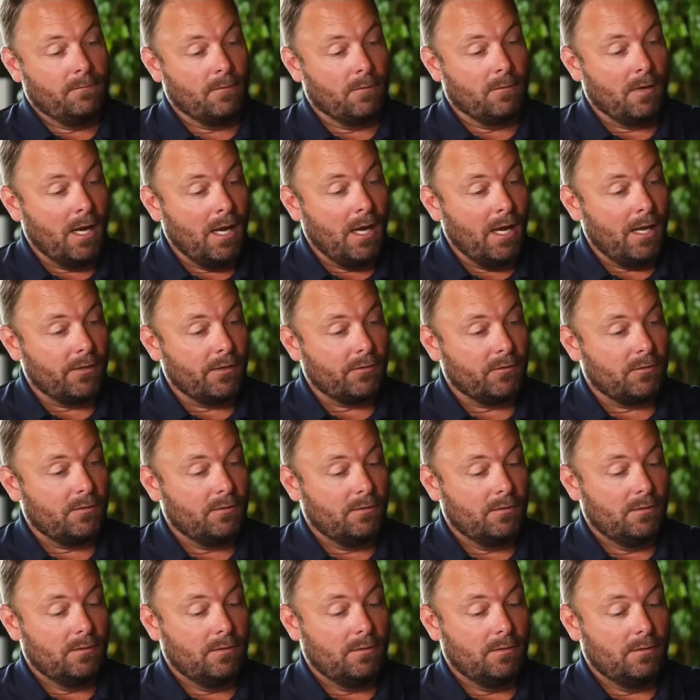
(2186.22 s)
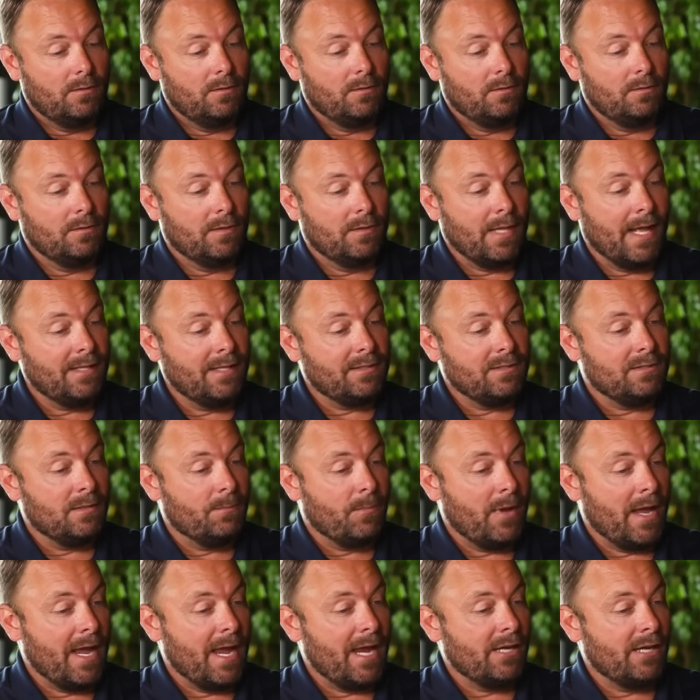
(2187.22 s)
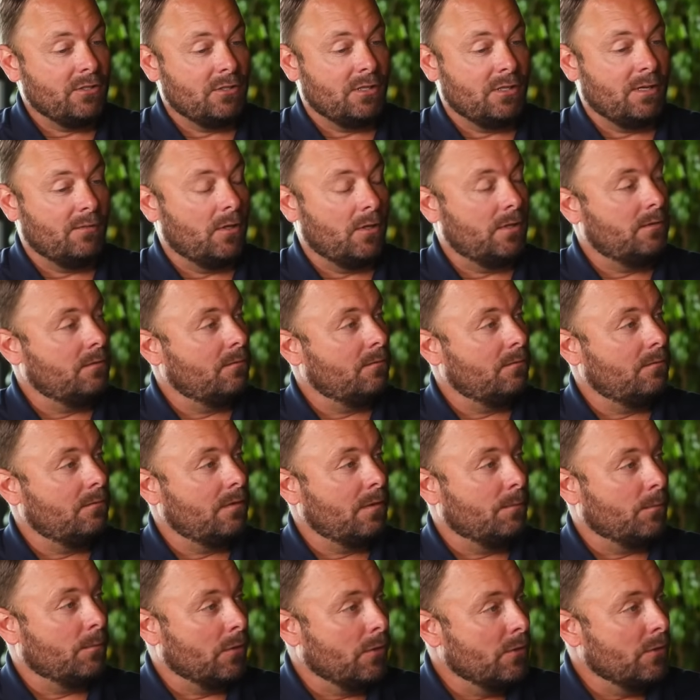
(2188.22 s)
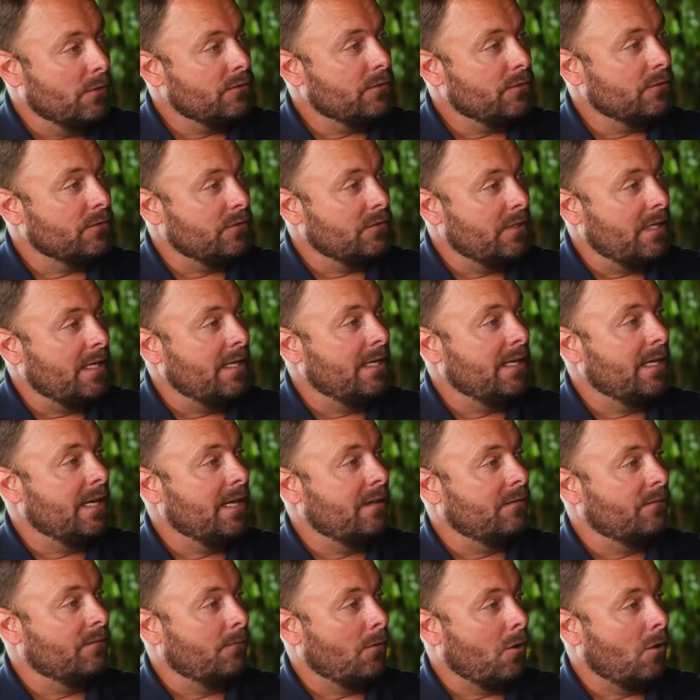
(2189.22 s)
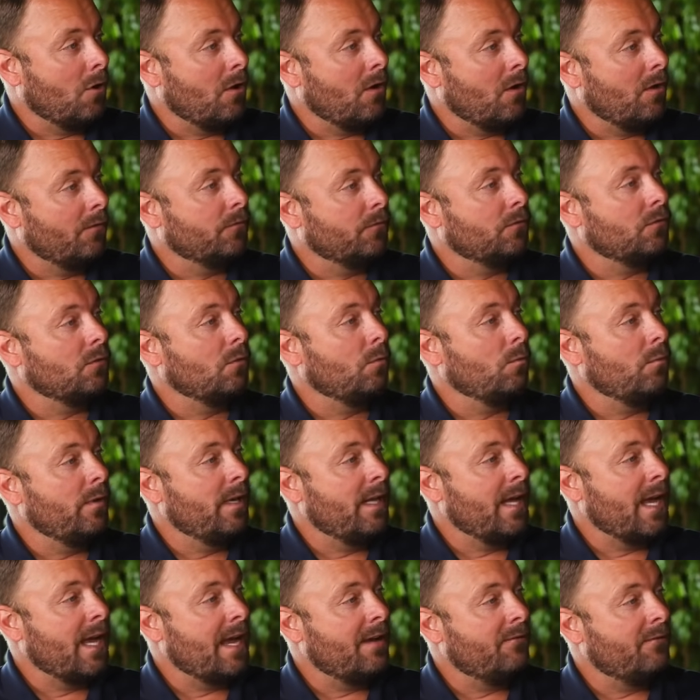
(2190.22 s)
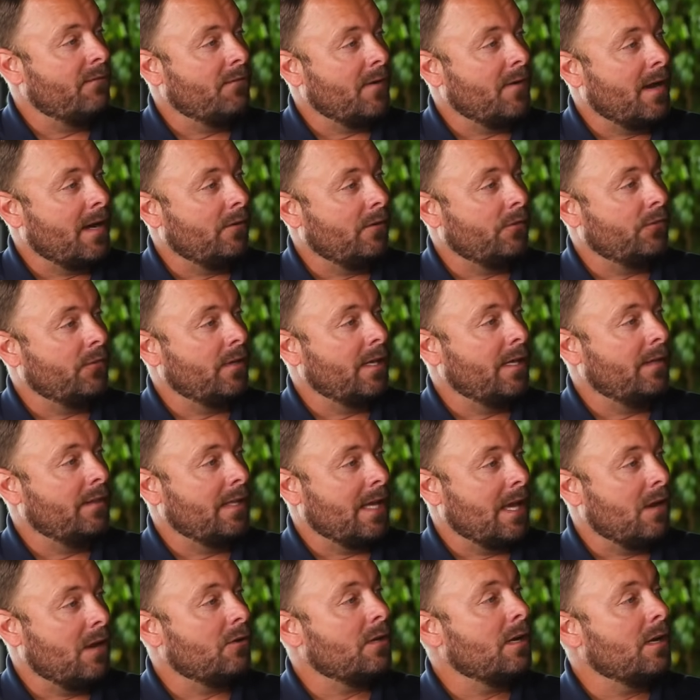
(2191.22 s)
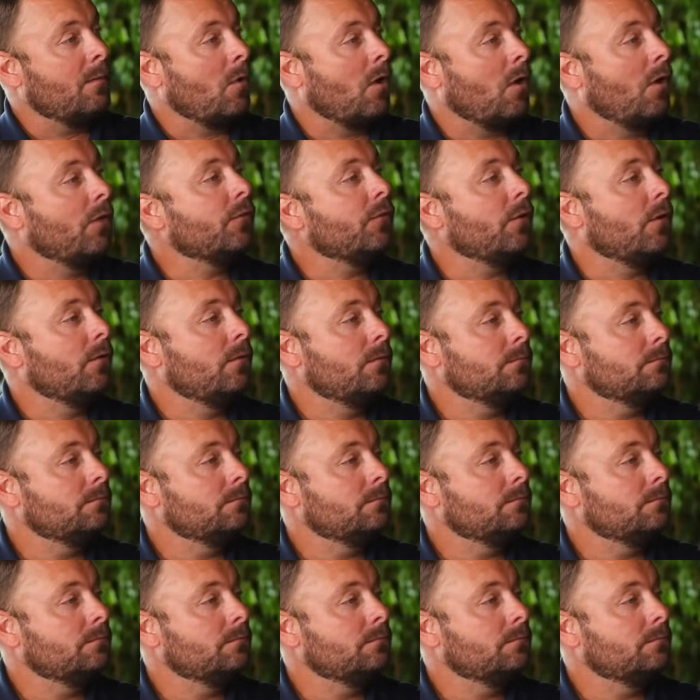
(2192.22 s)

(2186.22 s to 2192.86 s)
for us, that's the passion of it. The producers need to get involved so we have the final say in the outcome also.